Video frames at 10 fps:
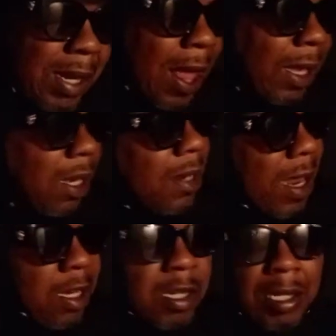They like
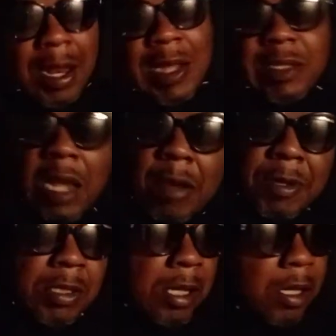they looking like
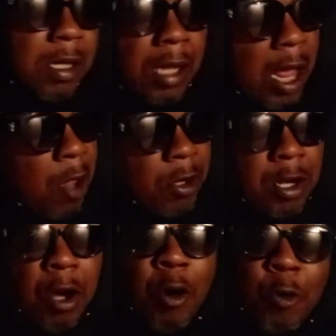damn this nigga
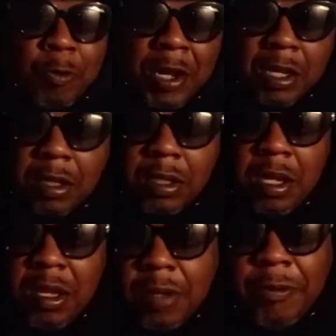clowning the old nigga.
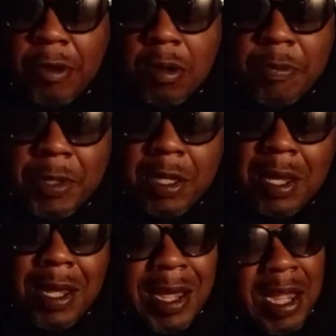You feel
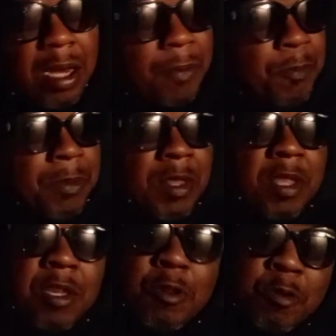me? And
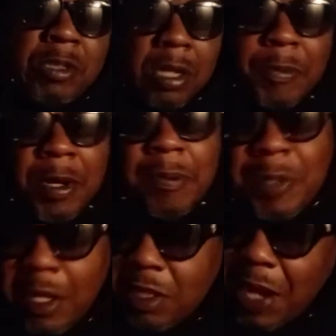you should have been
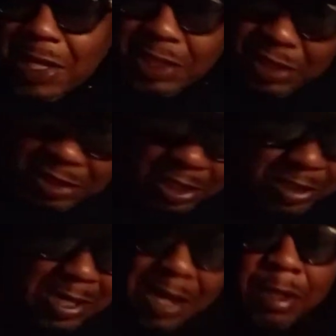up there like
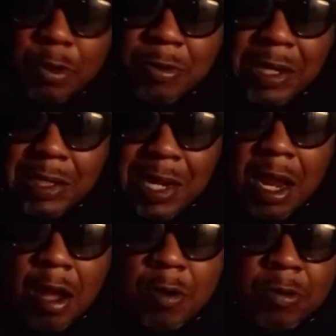shutting that little nigga
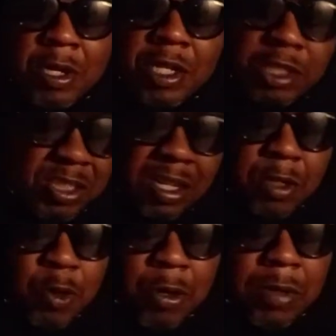down,
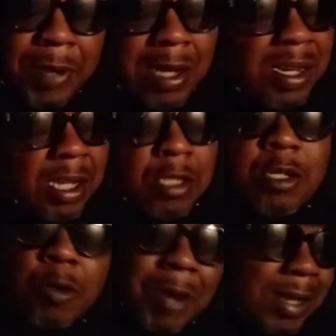shitting on him, letting
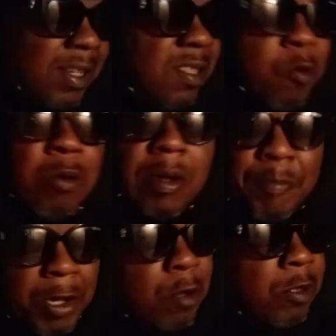niggas know like this who in the
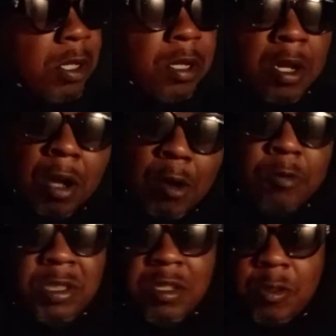building,
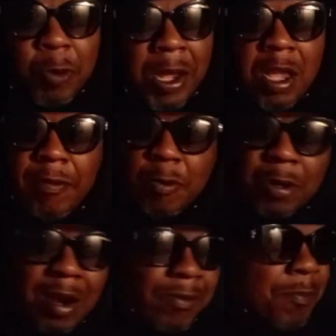OG Swave or
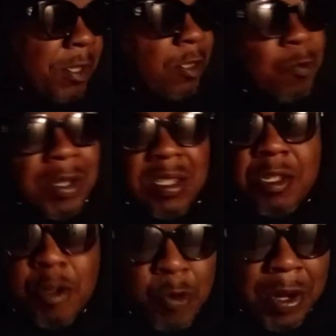whatever, but you
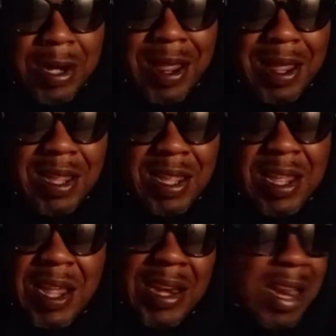wasn't doing that.
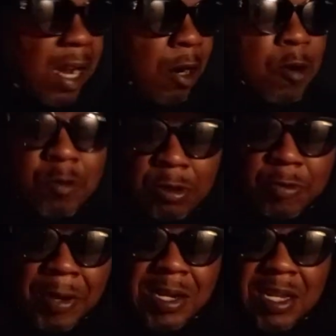And that
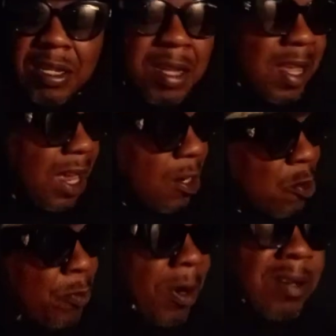hurts you, my nigga. I
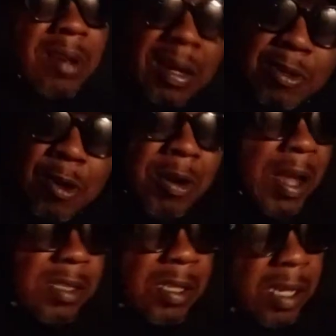know you probably like, no,
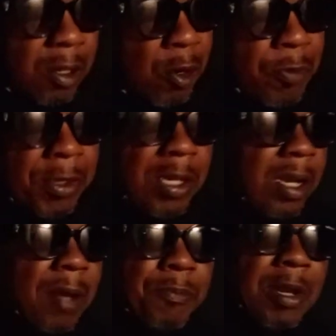that shit ain't hurt me,
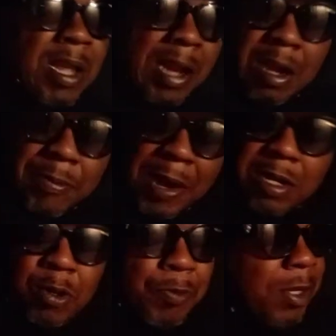nigga. I'm
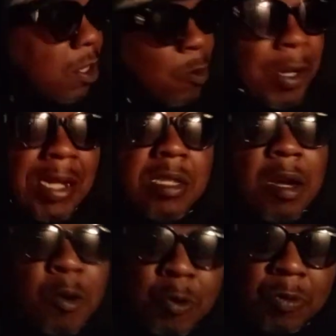everybody know me. No, they
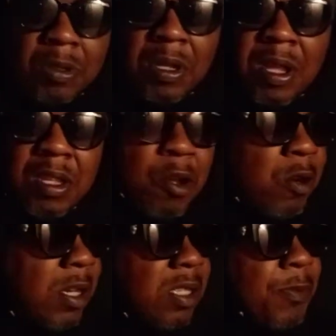don't.
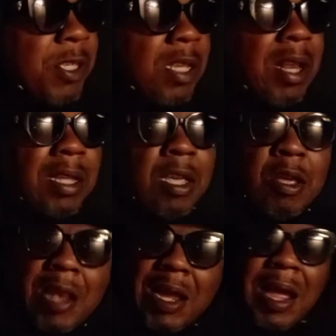Y'all niggas be getting like,
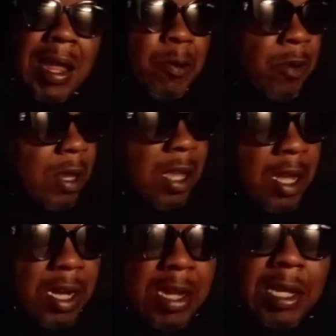like I hate when a,
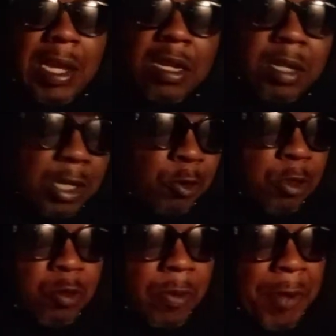a nigga in,
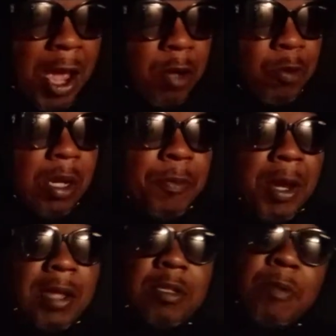introduce a battle and they
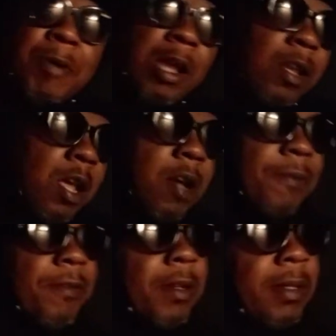be like, to my
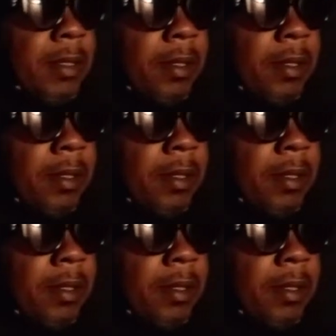left.